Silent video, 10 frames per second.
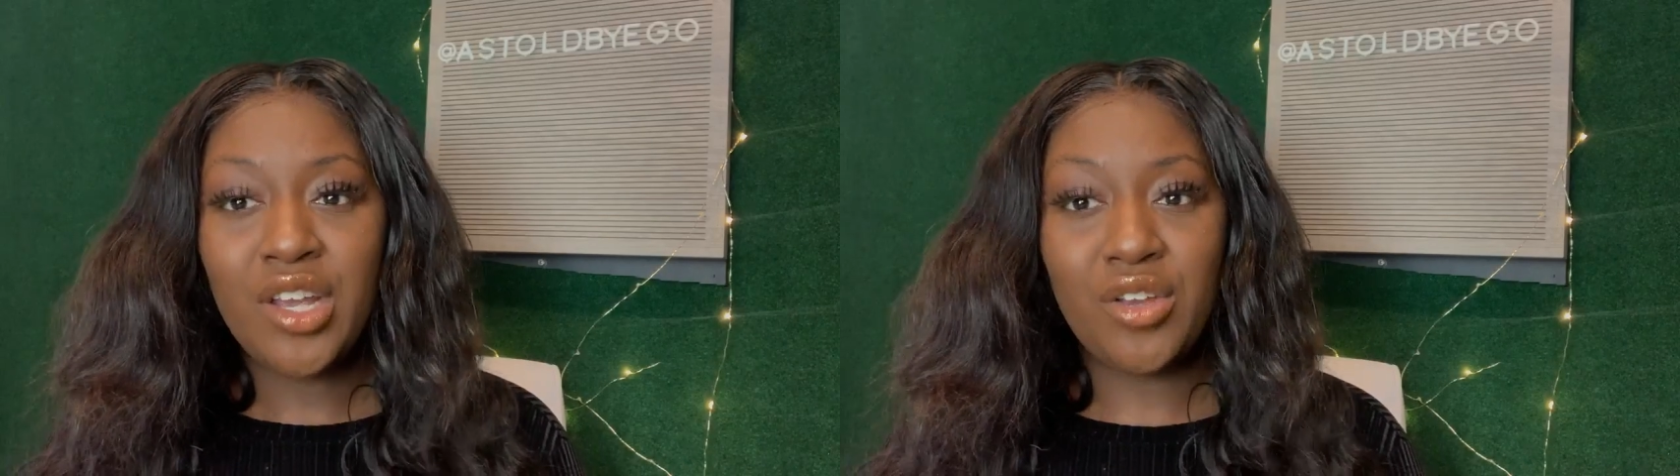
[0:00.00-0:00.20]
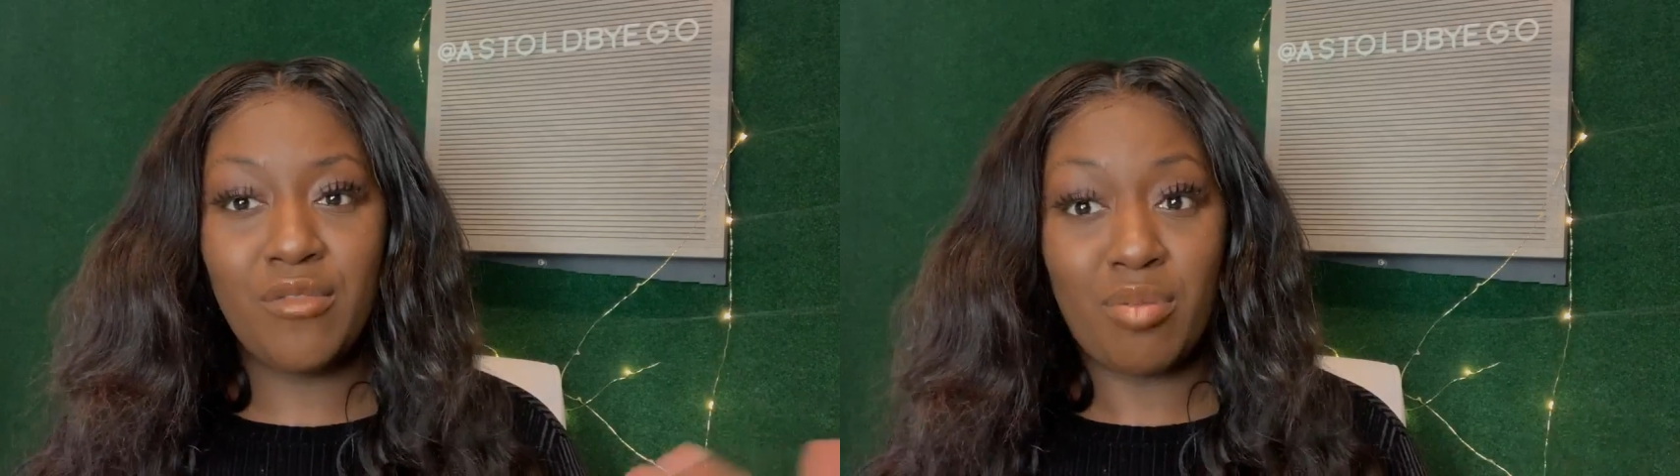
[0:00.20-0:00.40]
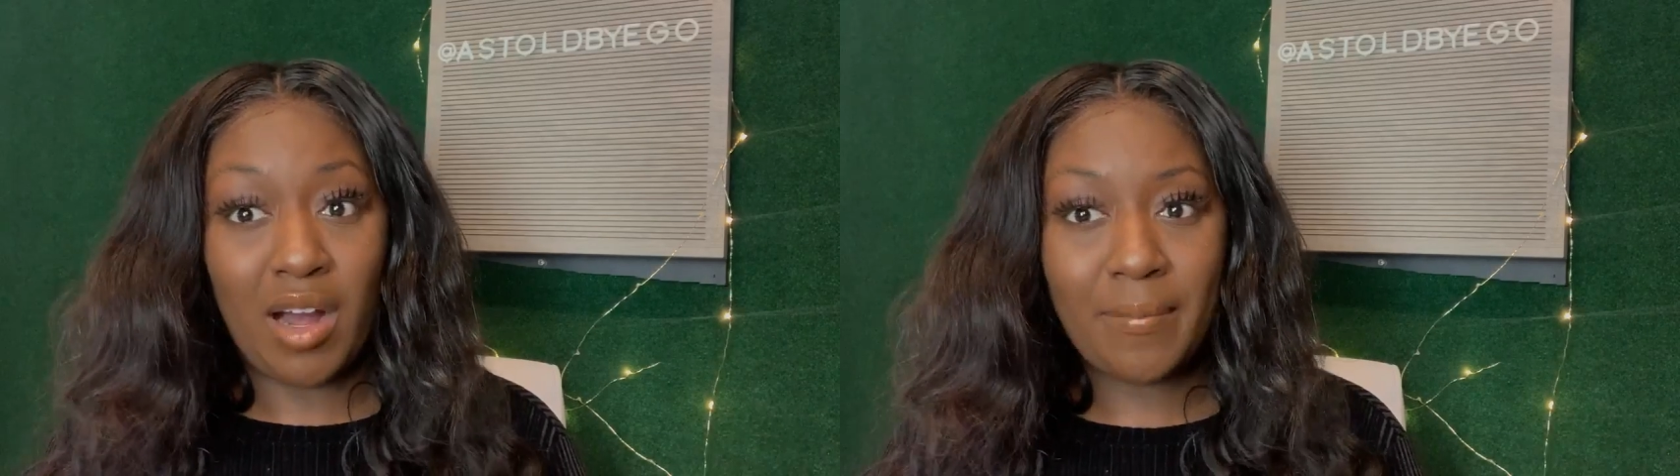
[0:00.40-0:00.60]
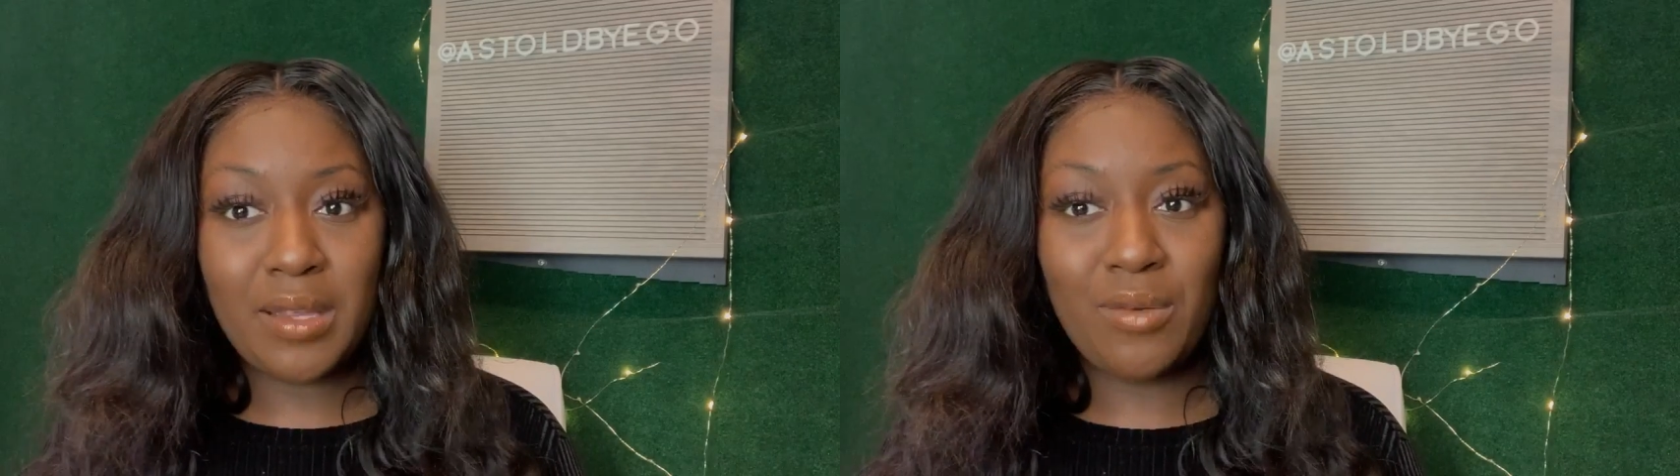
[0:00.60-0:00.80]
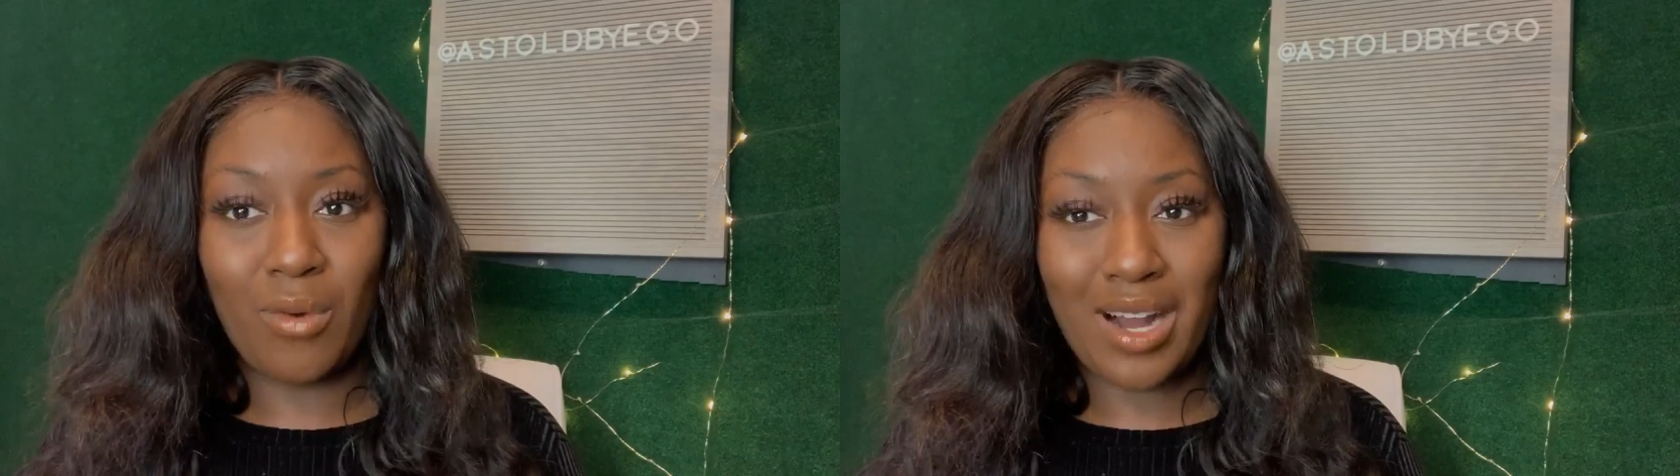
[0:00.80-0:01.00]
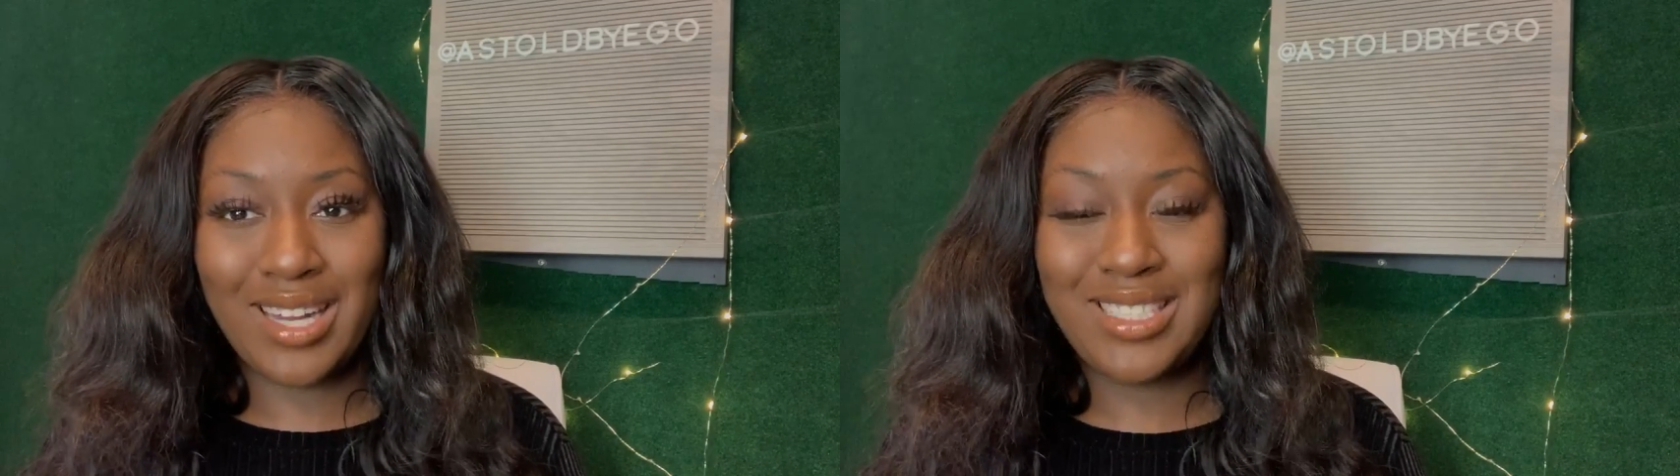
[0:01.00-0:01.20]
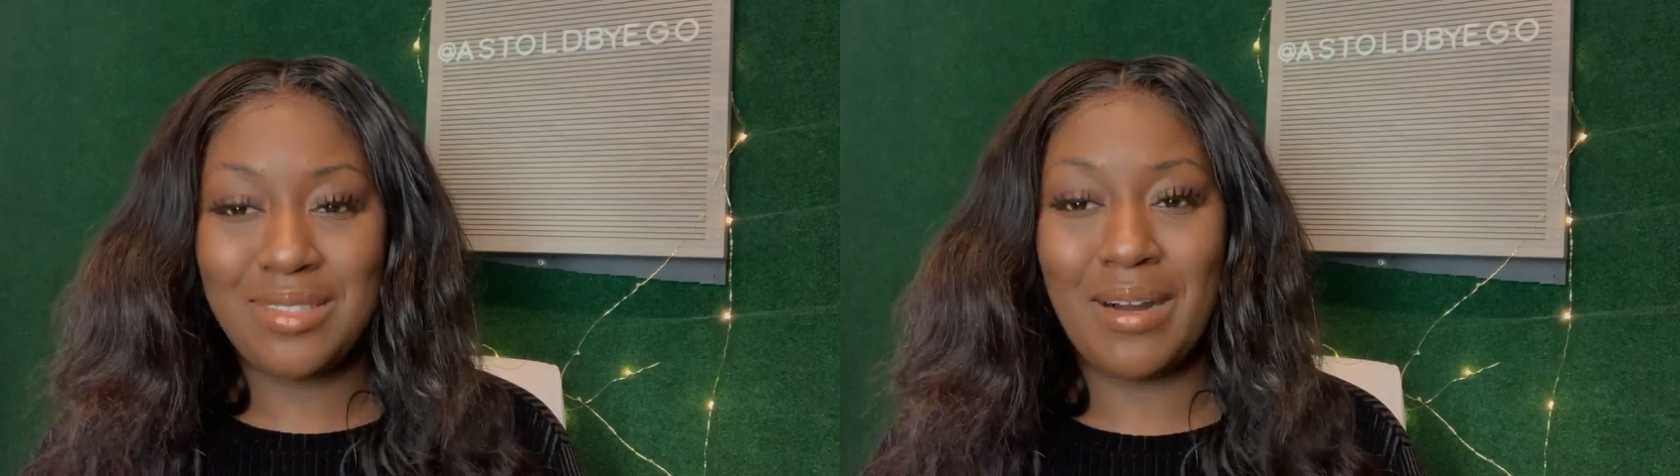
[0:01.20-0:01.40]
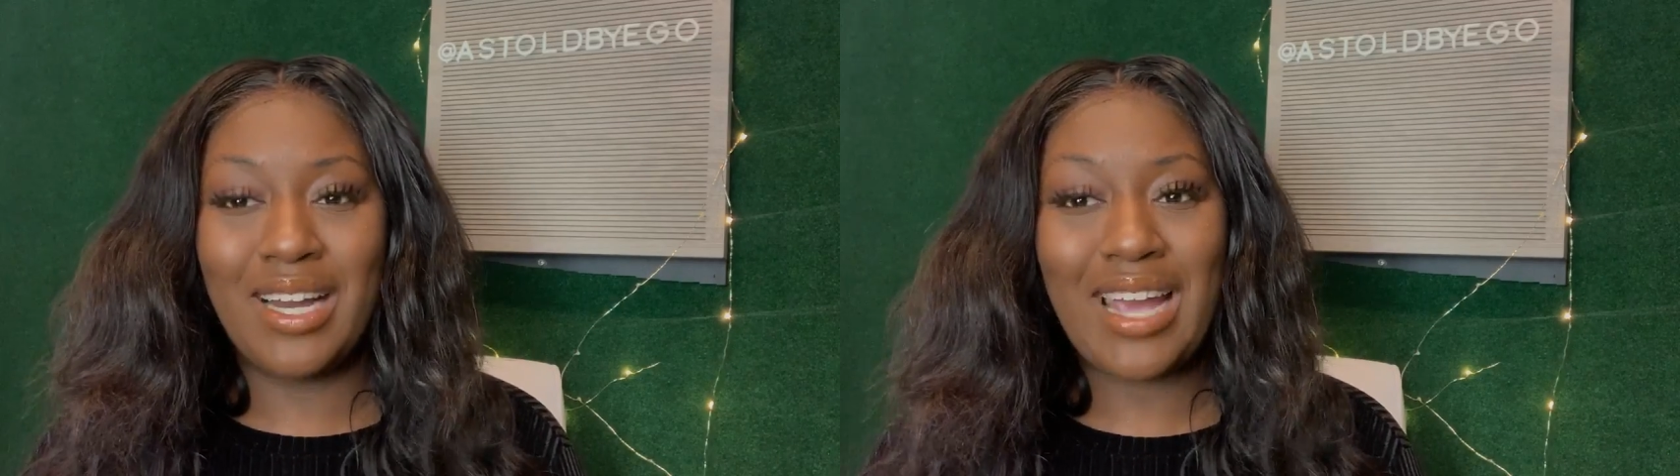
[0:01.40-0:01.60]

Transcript: you've probably watched my